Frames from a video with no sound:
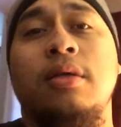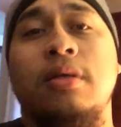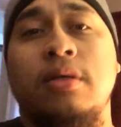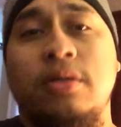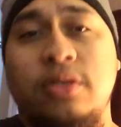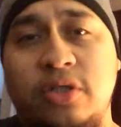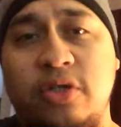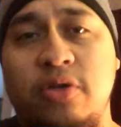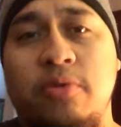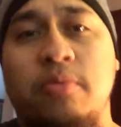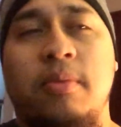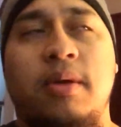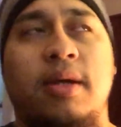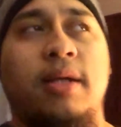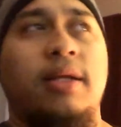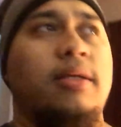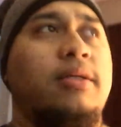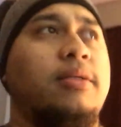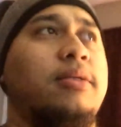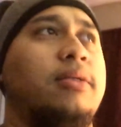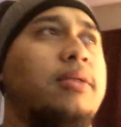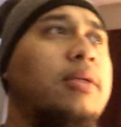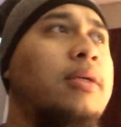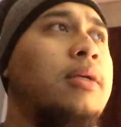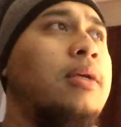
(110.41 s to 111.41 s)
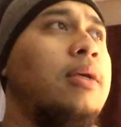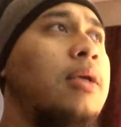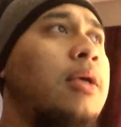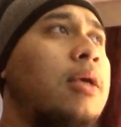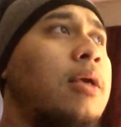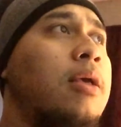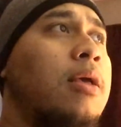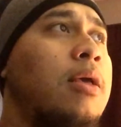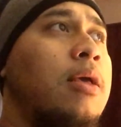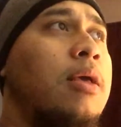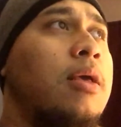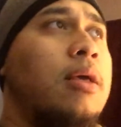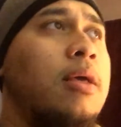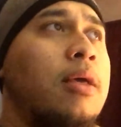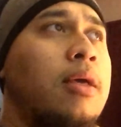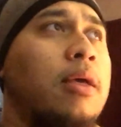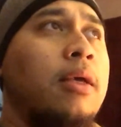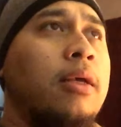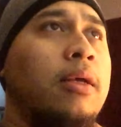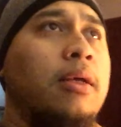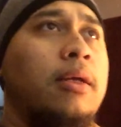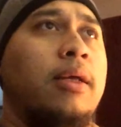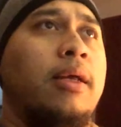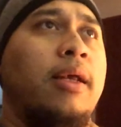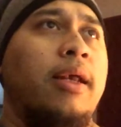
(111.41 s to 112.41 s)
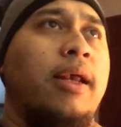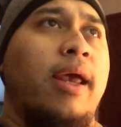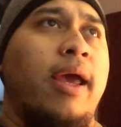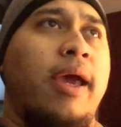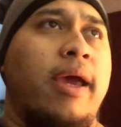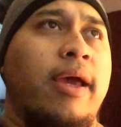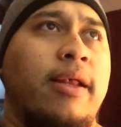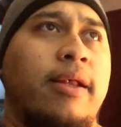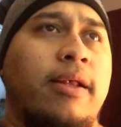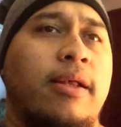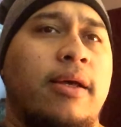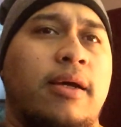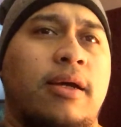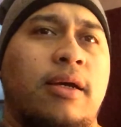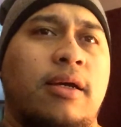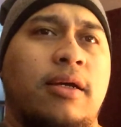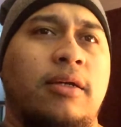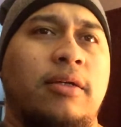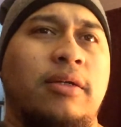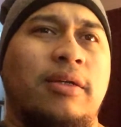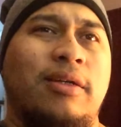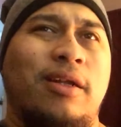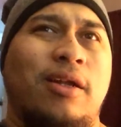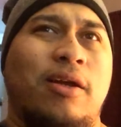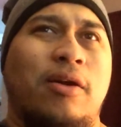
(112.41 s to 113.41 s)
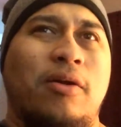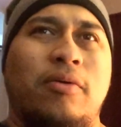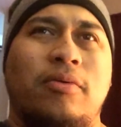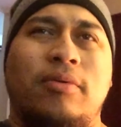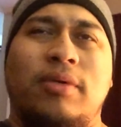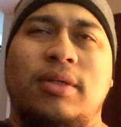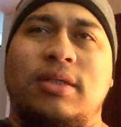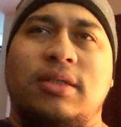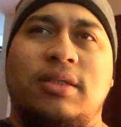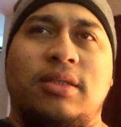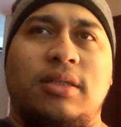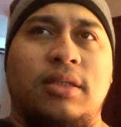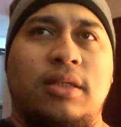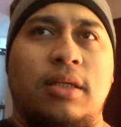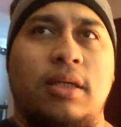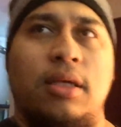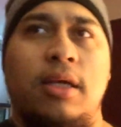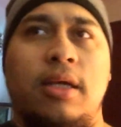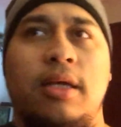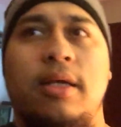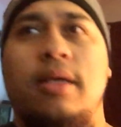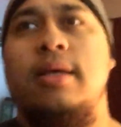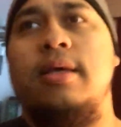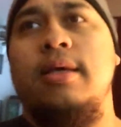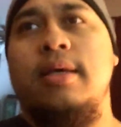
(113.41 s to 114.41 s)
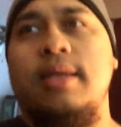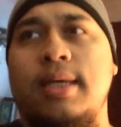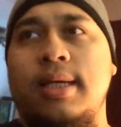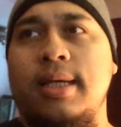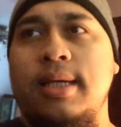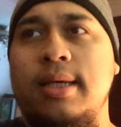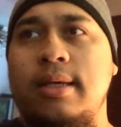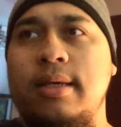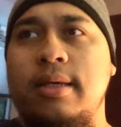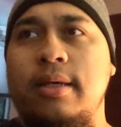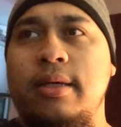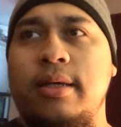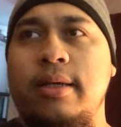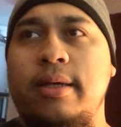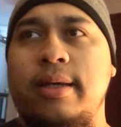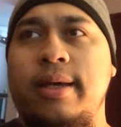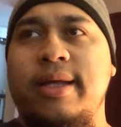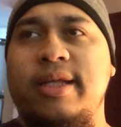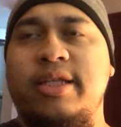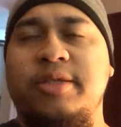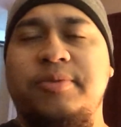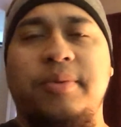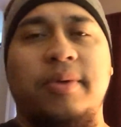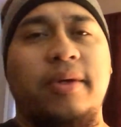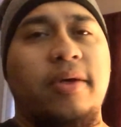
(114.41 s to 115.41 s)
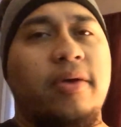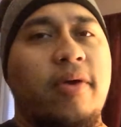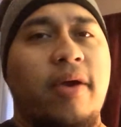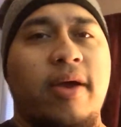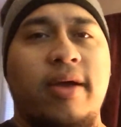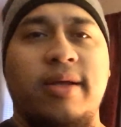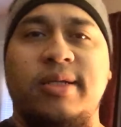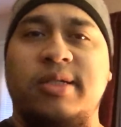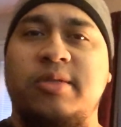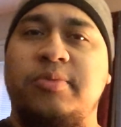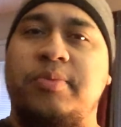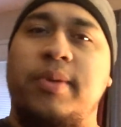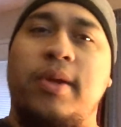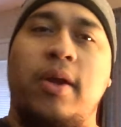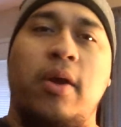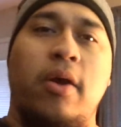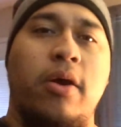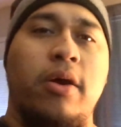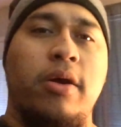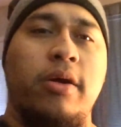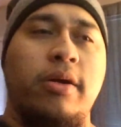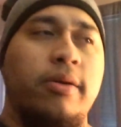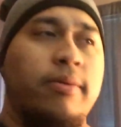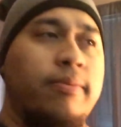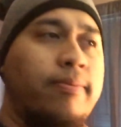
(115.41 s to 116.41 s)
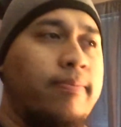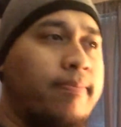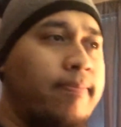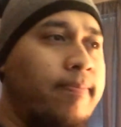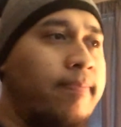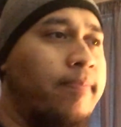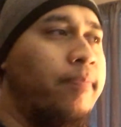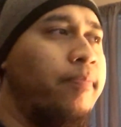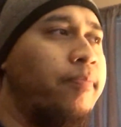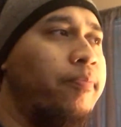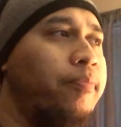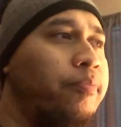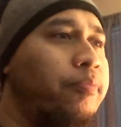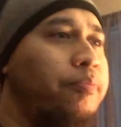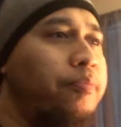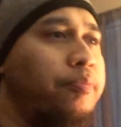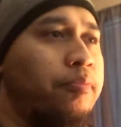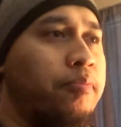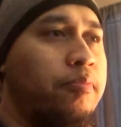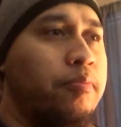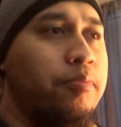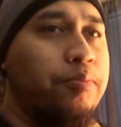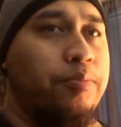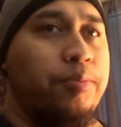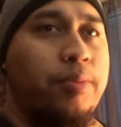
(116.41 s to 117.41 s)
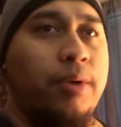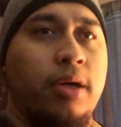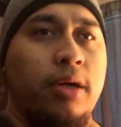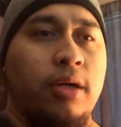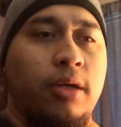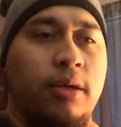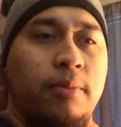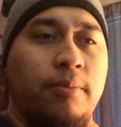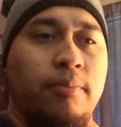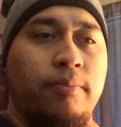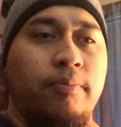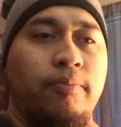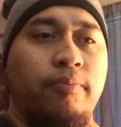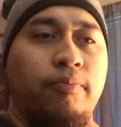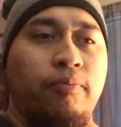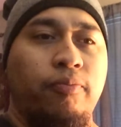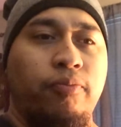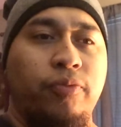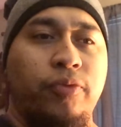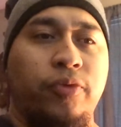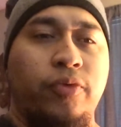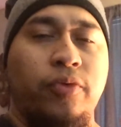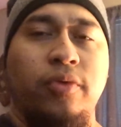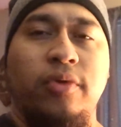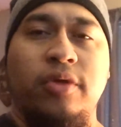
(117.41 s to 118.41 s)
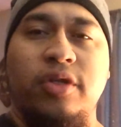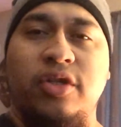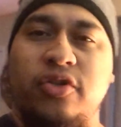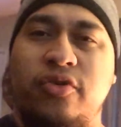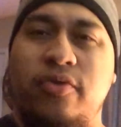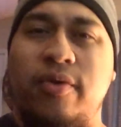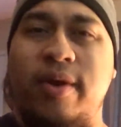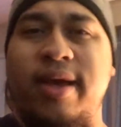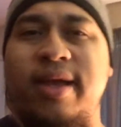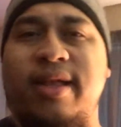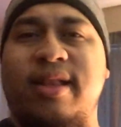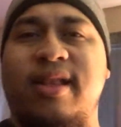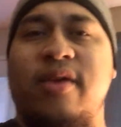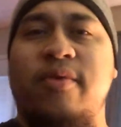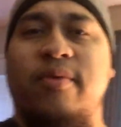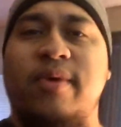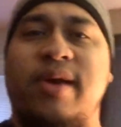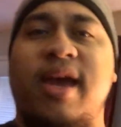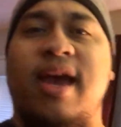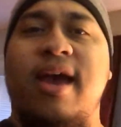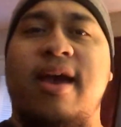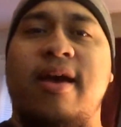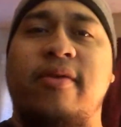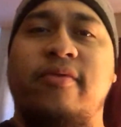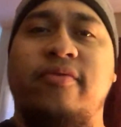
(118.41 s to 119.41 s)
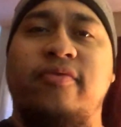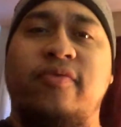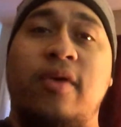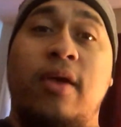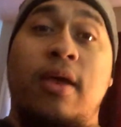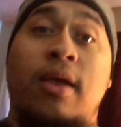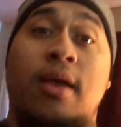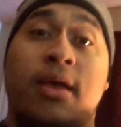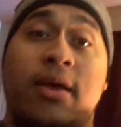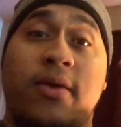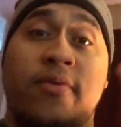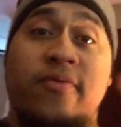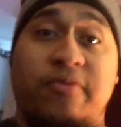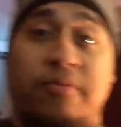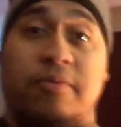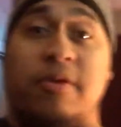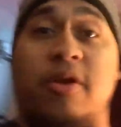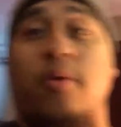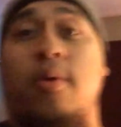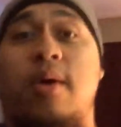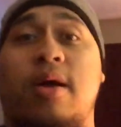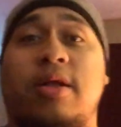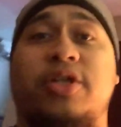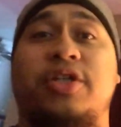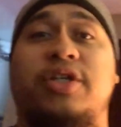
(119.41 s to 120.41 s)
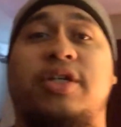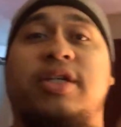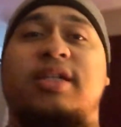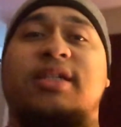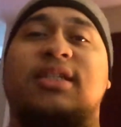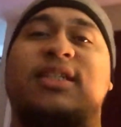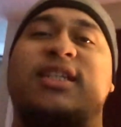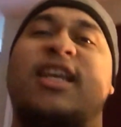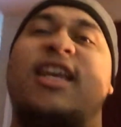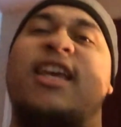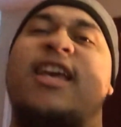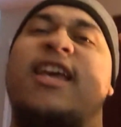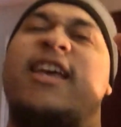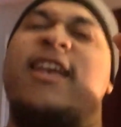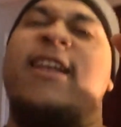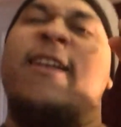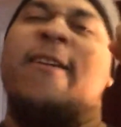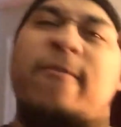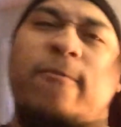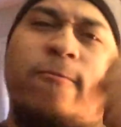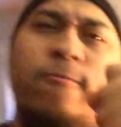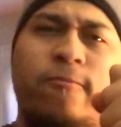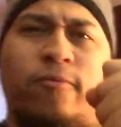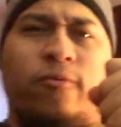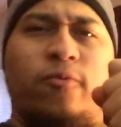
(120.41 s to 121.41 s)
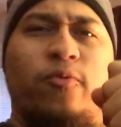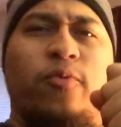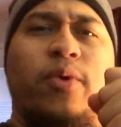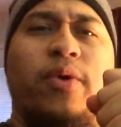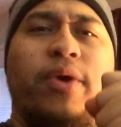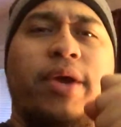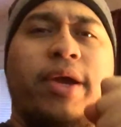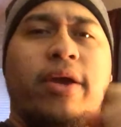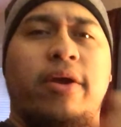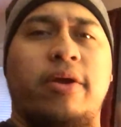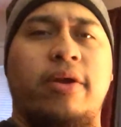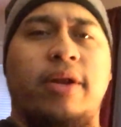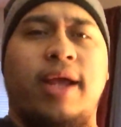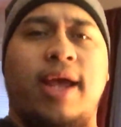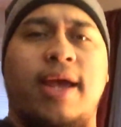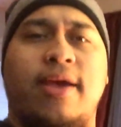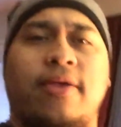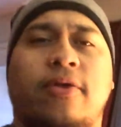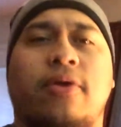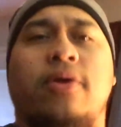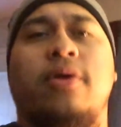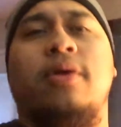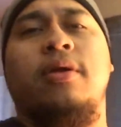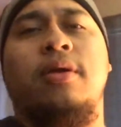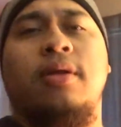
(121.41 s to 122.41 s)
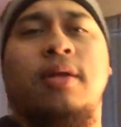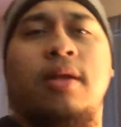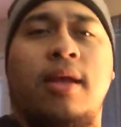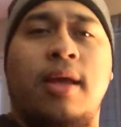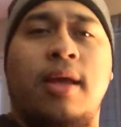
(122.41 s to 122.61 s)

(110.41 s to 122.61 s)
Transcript: two months. And uh, you know, it's it's been crazy, it's been hard, but um, through the strength that we have when they're watching us, we're here together.